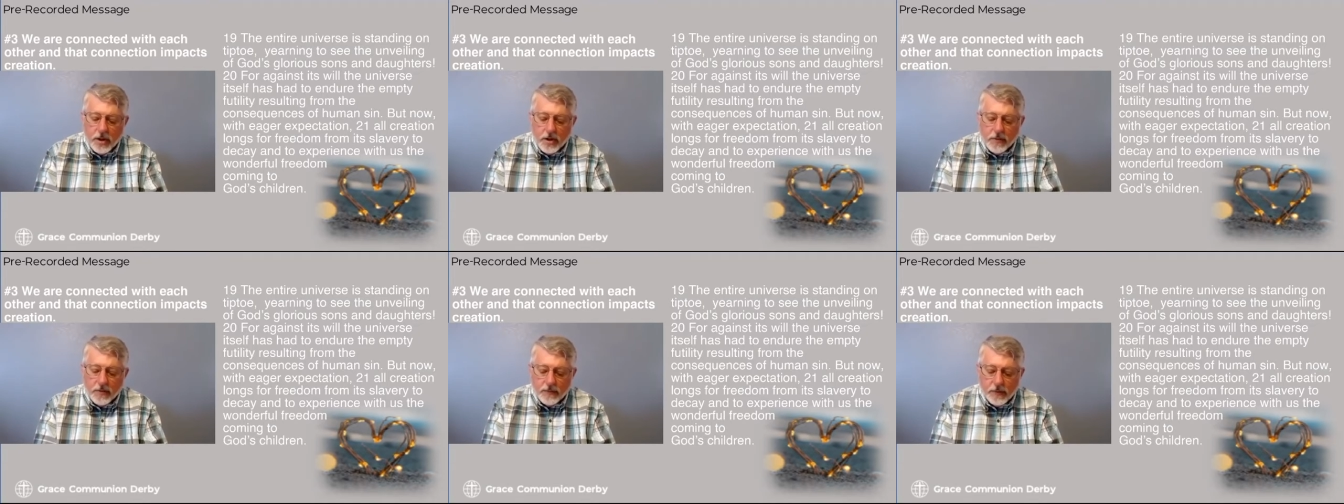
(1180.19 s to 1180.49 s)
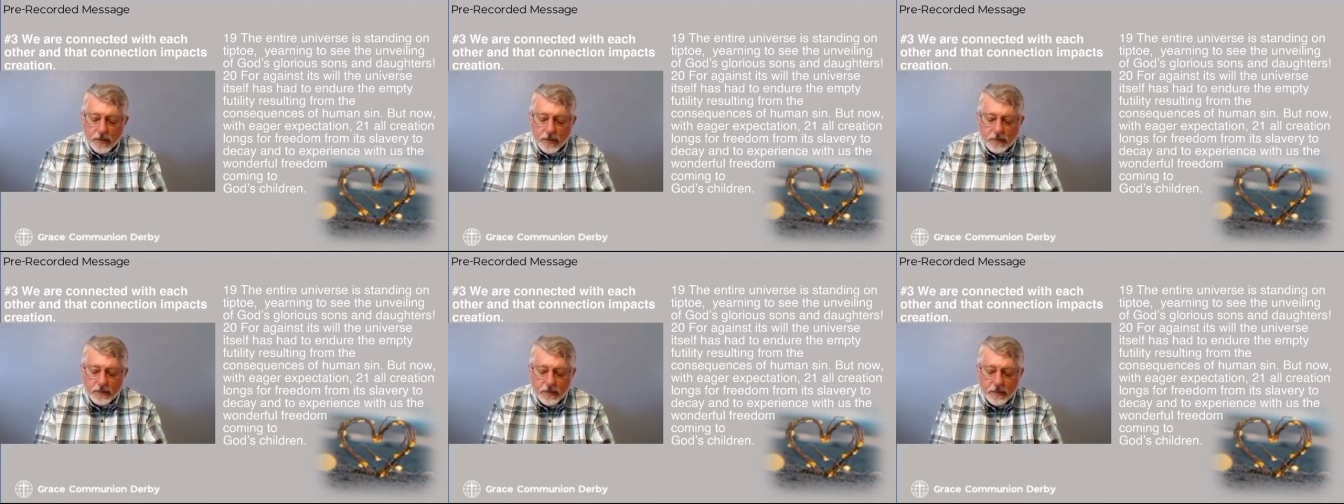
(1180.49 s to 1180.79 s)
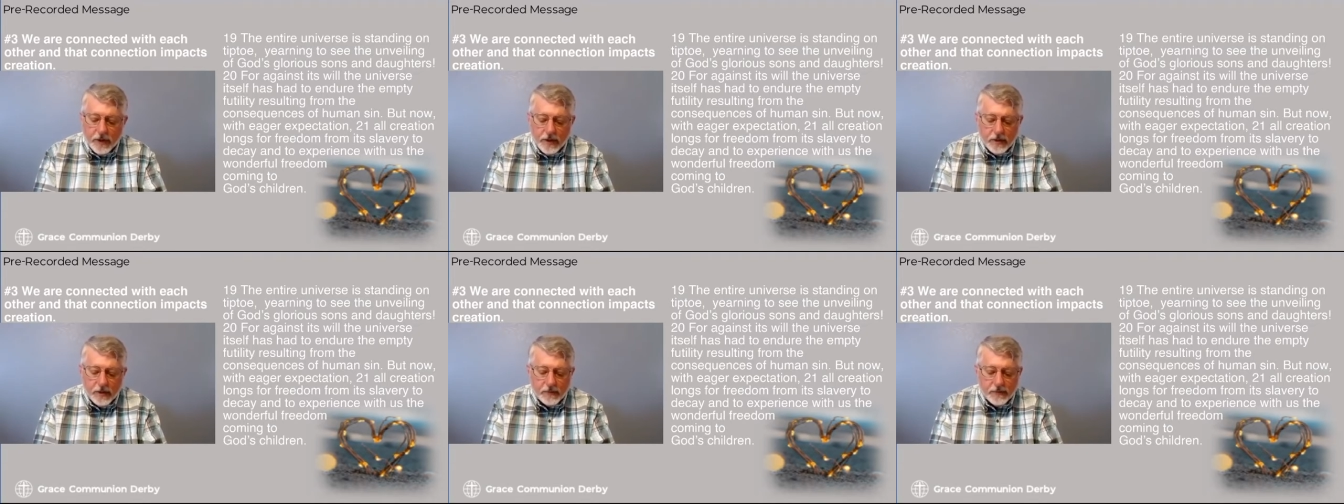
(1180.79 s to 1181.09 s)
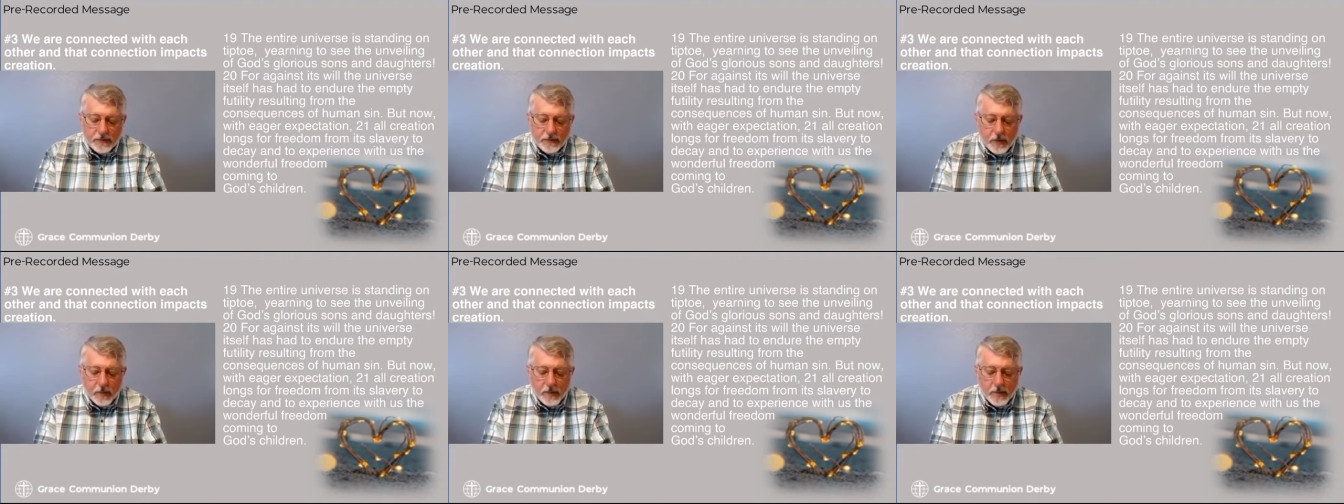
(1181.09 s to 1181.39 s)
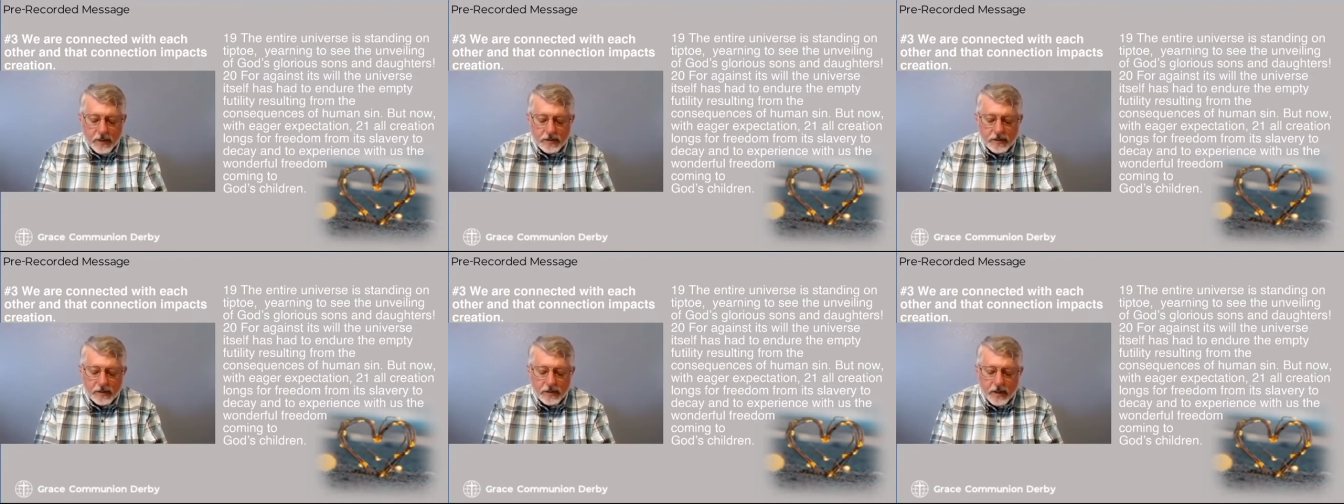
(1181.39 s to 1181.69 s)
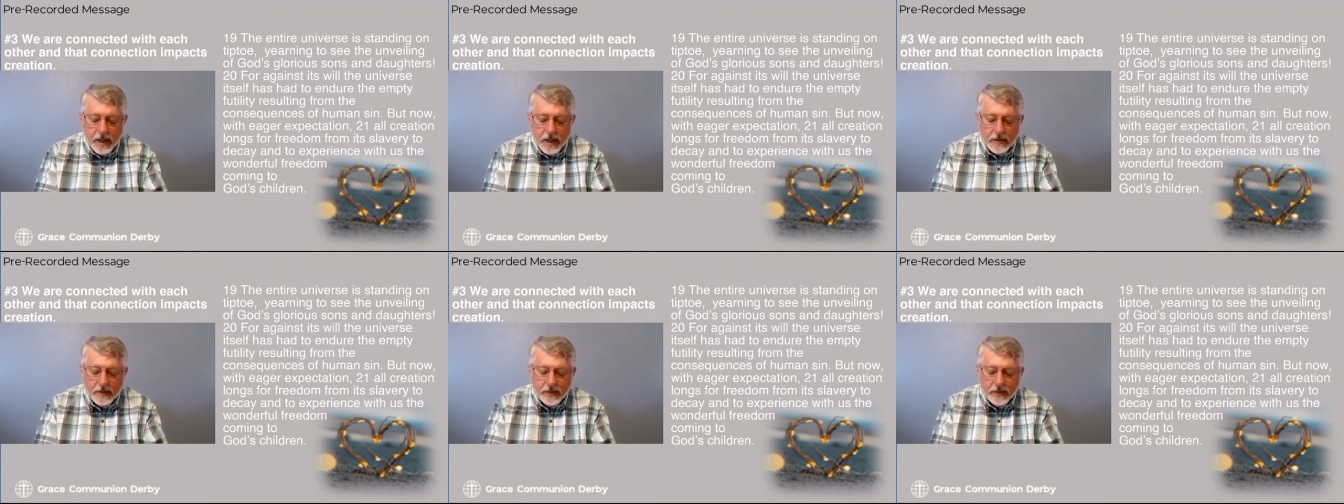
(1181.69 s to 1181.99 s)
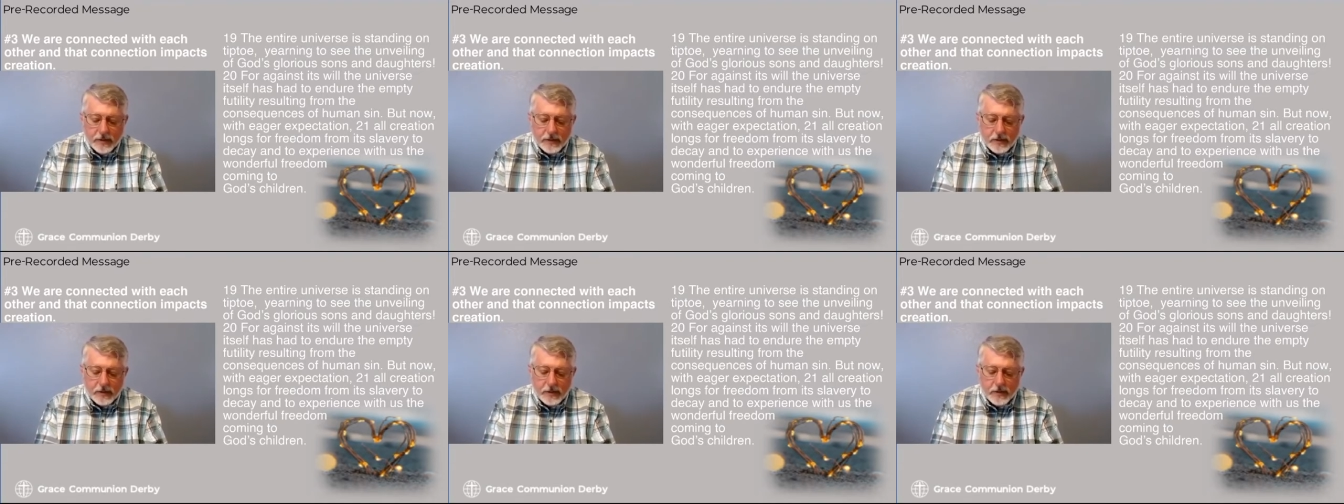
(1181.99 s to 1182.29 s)
for freedom from its slavery
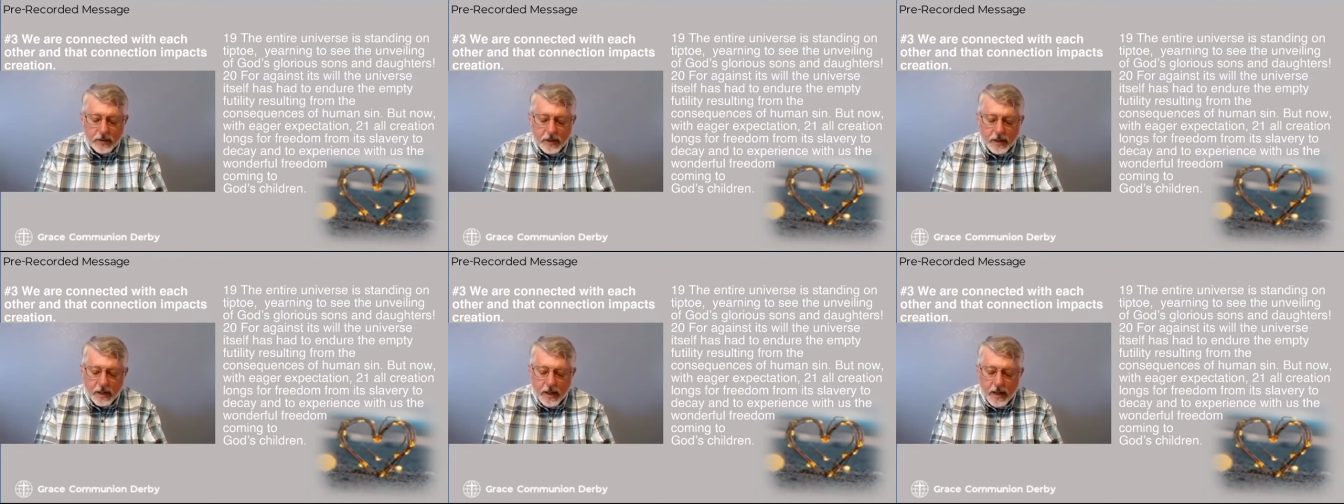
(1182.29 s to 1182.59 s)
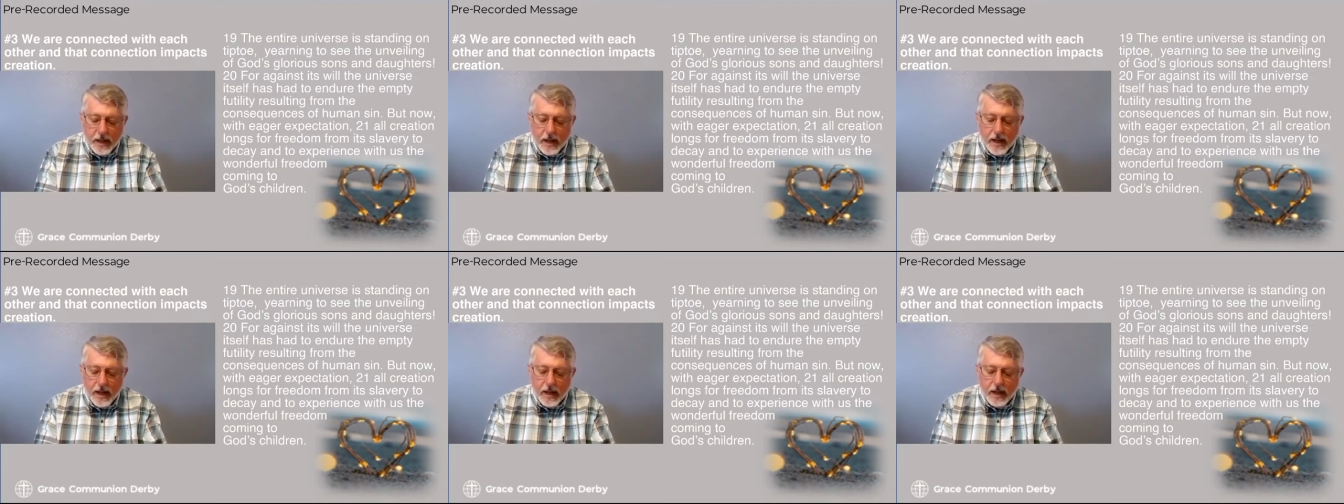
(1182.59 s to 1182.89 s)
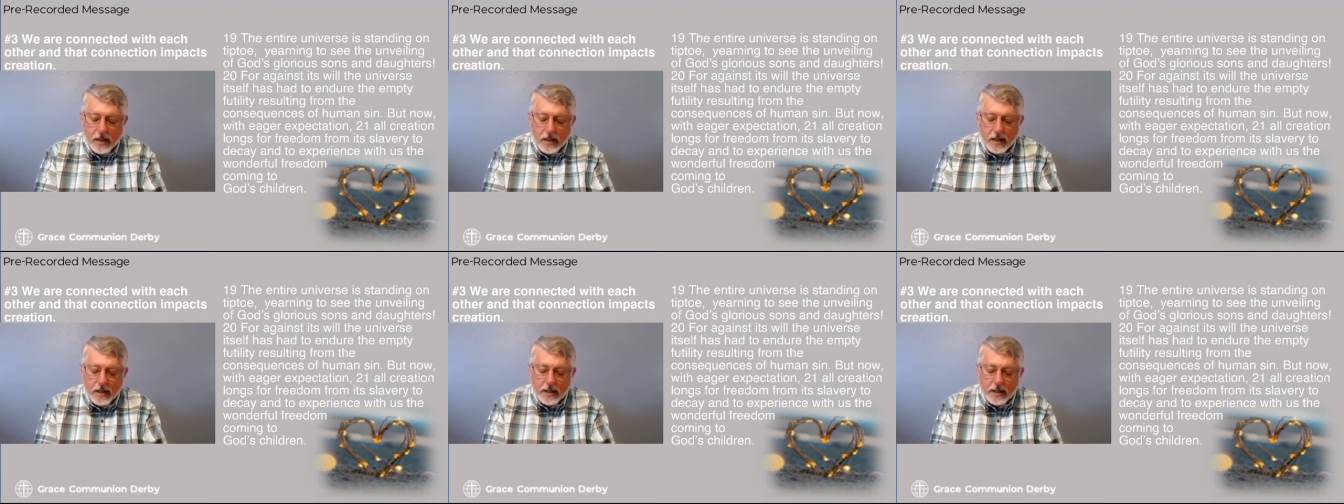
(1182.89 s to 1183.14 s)
to decay,